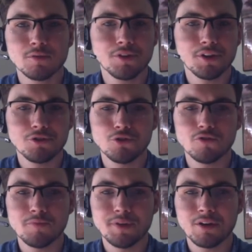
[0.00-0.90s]
and two of
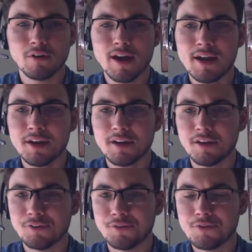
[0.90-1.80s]
them being organic,
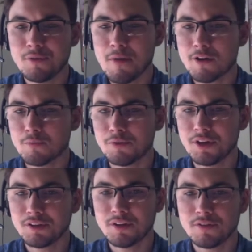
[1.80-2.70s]
and the model
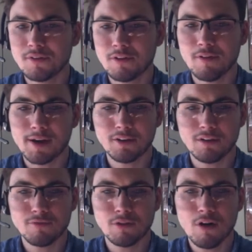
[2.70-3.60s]
predicted correctly
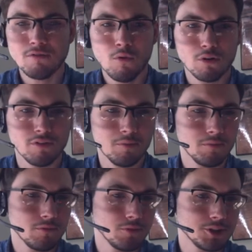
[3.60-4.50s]
for all four of them,
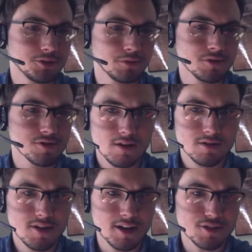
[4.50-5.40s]
which was
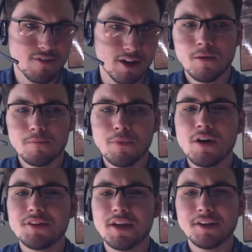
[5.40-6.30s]
satisfying.
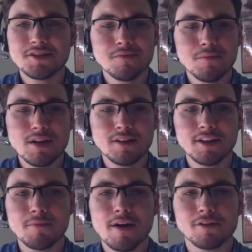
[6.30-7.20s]
But that doesn't mean that
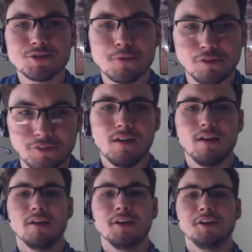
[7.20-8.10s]
the model is perfect,
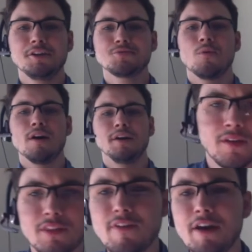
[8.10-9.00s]
and here's why.
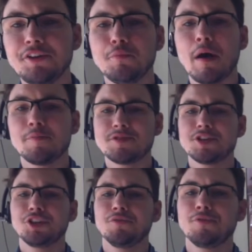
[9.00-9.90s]
The value
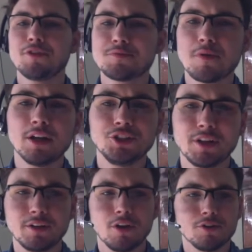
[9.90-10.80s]
proposition for this
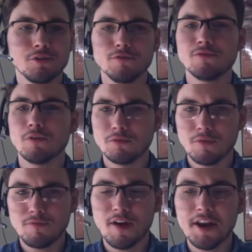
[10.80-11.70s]
project are twofold:
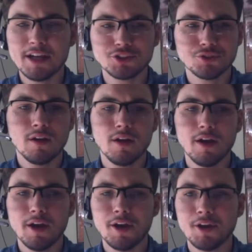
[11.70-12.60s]
financial
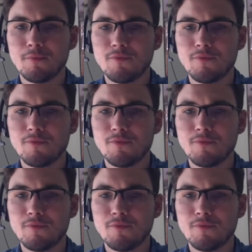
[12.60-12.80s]
and